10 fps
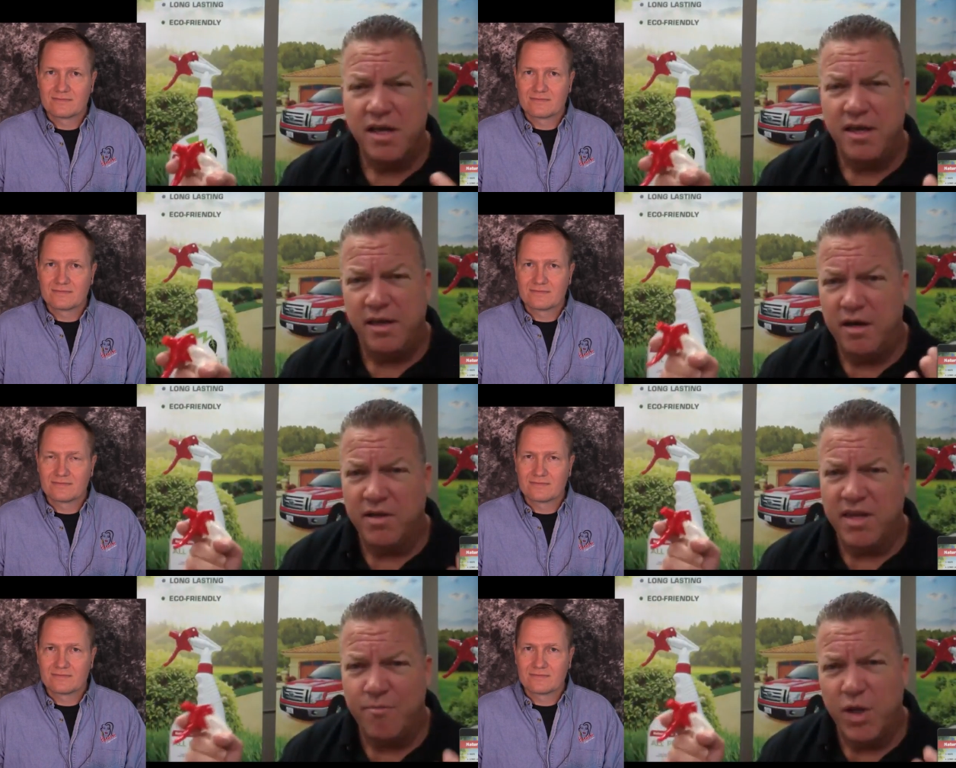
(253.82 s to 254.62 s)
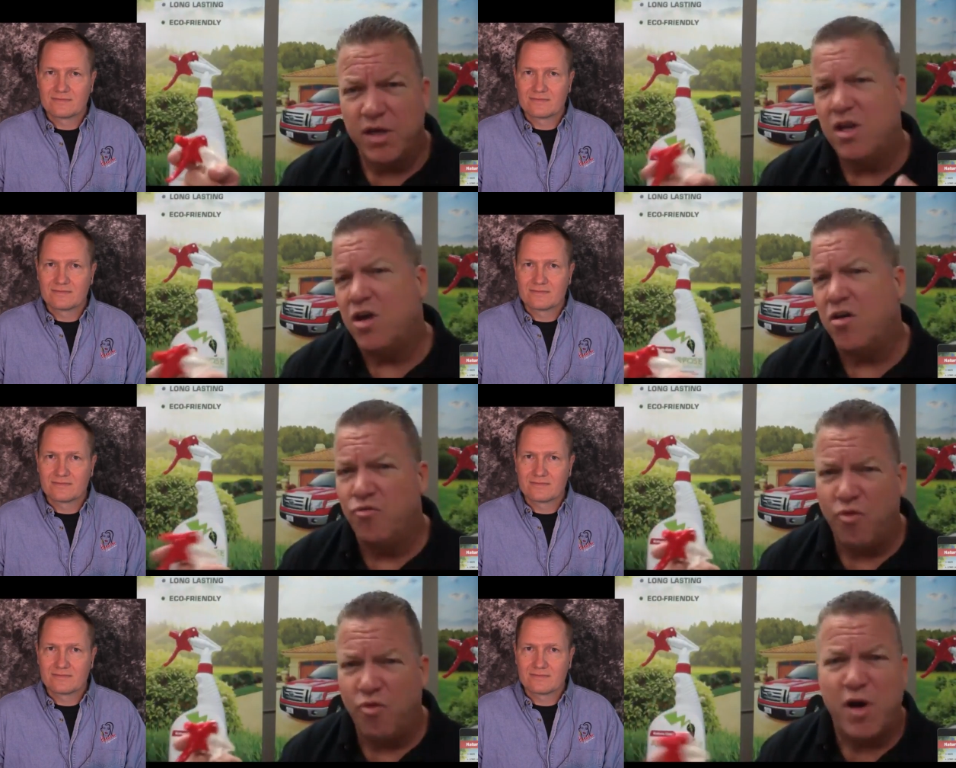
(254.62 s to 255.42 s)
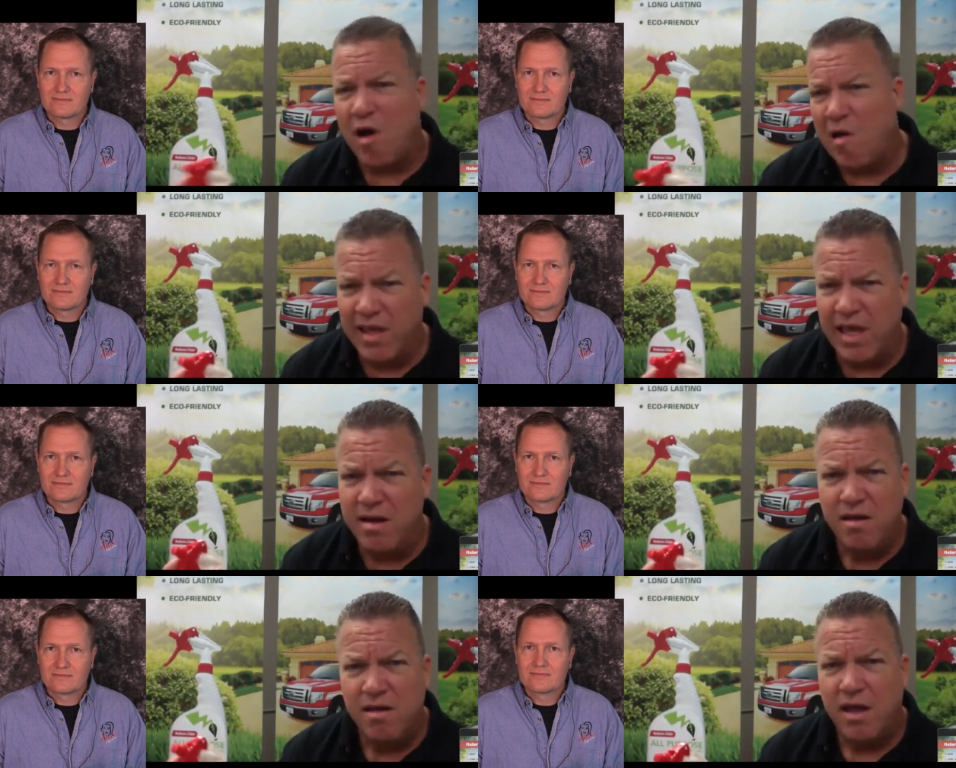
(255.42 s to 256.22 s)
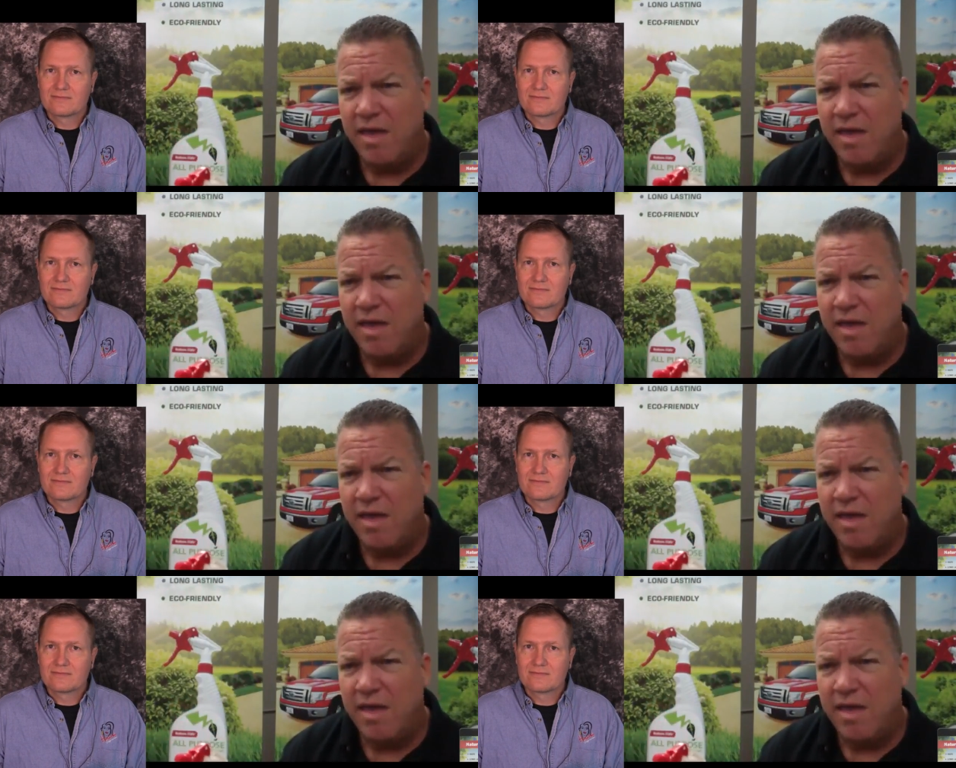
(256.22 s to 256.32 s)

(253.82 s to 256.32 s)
Speaker 1: You, you know, give him a good coat, rub it all in,